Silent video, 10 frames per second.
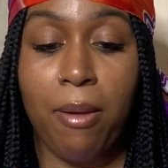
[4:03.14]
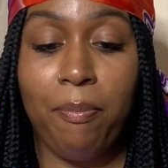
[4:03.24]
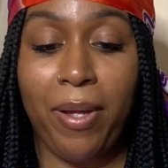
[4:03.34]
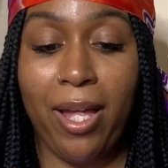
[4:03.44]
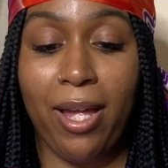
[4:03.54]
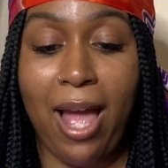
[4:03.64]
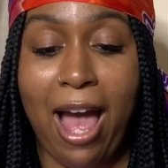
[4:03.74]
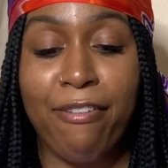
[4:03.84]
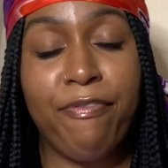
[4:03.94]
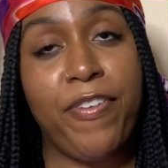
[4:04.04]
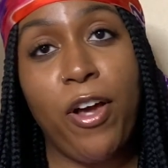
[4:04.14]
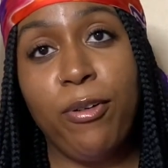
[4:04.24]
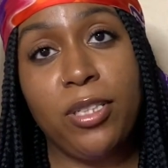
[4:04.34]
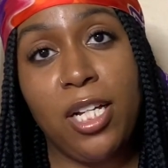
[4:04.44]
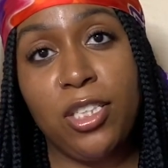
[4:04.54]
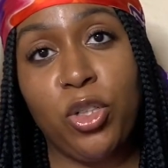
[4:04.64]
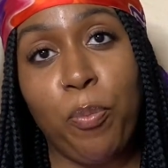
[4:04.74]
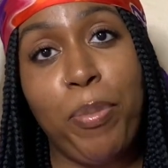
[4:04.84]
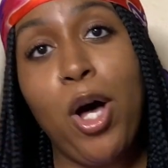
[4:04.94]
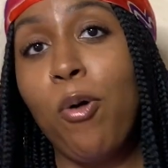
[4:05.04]
But I felt a little
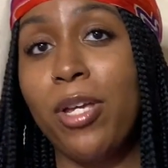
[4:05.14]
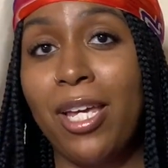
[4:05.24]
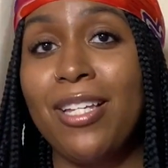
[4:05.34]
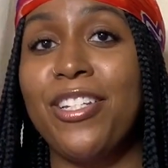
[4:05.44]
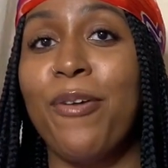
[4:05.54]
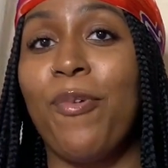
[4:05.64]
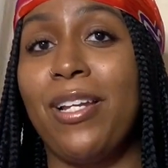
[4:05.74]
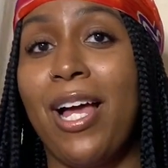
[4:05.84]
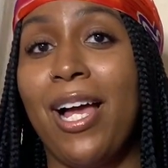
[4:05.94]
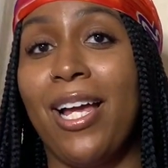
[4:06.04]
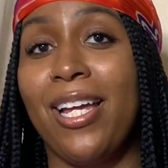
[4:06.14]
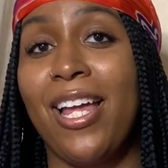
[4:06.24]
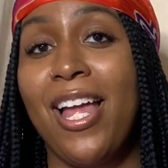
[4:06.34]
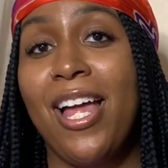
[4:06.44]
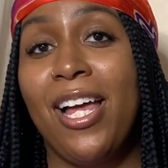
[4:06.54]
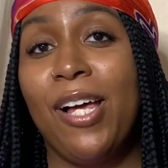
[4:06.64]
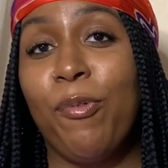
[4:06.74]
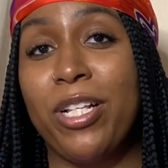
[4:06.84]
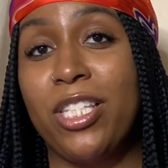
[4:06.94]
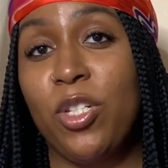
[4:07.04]
pokage, and when I
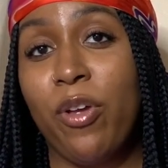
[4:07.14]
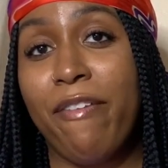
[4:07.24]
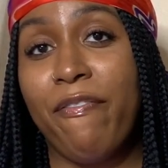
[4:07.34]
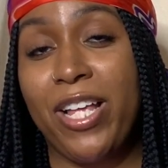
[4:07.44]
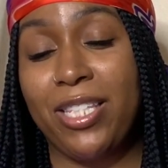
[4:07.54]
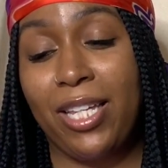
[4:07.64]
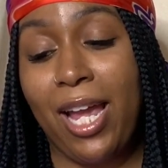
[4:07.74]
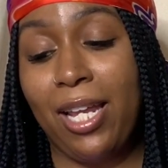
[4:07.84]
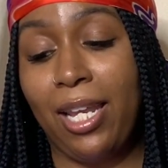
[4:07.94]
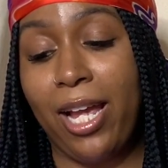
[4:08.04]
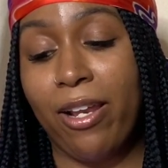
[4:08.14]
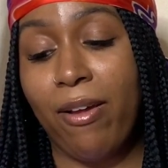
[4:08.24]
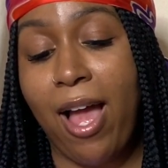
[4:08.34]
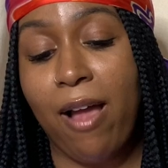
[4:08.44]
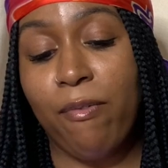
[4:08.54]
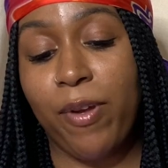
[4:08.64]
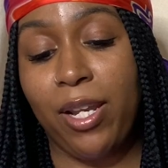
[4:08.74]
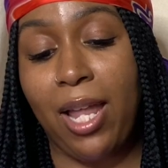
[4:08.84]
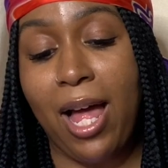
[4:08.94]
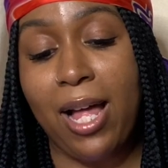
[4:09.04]
went to investigate later, I
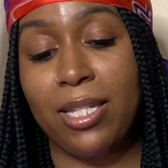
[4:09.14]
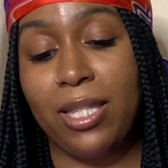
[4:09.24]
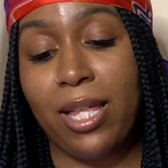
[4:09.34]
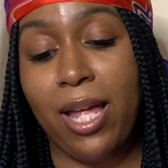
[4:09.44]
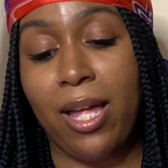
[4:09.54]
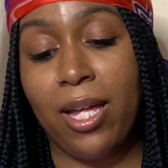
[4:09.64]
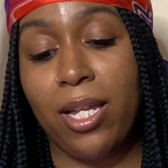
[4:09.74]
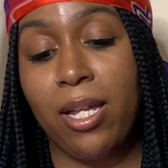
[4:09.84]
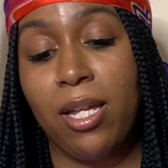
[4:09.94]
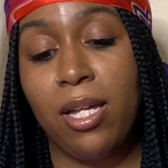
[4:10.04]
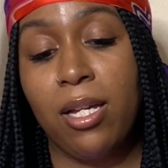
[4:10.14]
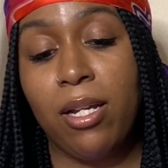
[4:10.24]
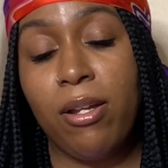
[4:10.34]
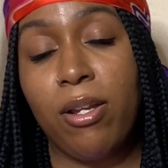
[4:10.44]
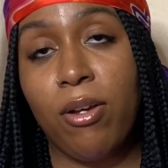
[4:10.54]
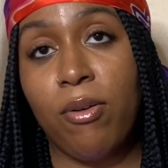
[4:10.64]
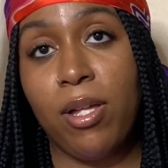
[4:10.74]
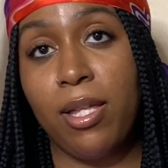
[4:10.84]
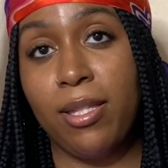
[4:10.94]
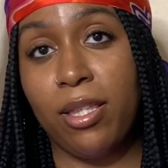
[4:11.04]
realized that, you know,
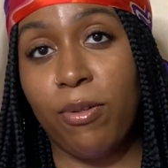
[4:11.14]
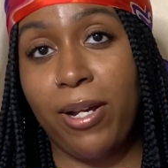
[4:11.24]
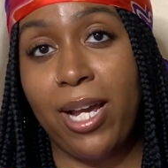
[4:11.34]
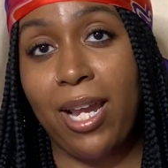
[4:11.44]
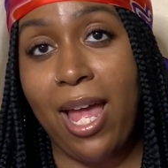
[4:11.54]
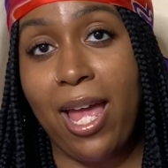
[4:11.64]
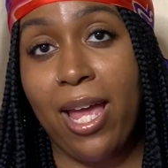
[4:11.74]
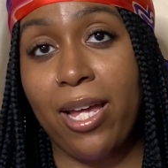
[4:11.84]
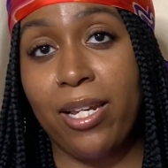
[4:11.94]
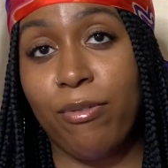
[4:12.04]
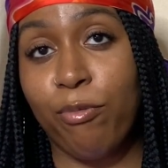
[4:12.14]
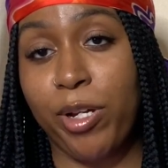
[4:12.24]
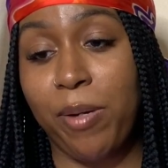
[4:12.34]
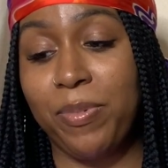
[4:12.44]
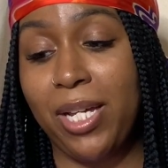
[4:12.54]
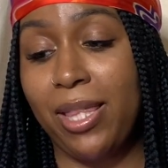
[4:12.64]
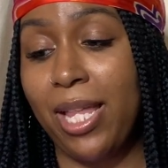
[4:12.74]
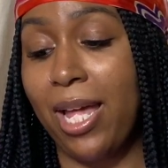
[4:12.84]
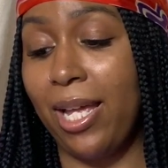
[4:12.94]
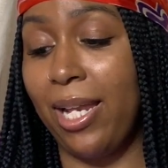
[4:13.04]
the thread had ripped and
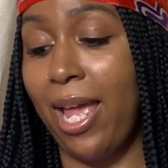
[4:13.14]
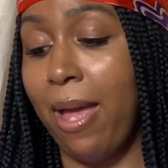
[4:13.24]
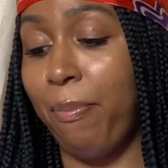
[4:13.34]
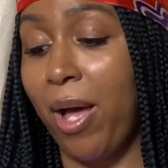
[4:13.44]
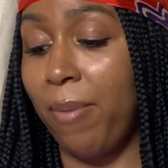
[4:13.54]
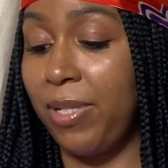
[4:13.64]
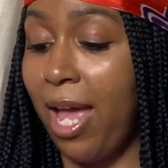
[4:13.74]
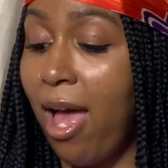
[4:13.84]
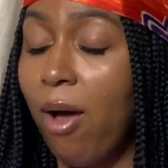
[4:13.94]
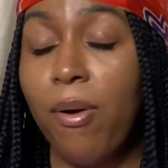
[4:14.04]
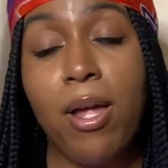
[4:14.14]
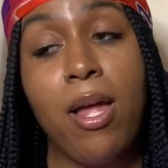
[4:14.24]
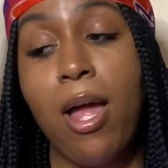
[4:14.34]
that it had popped out.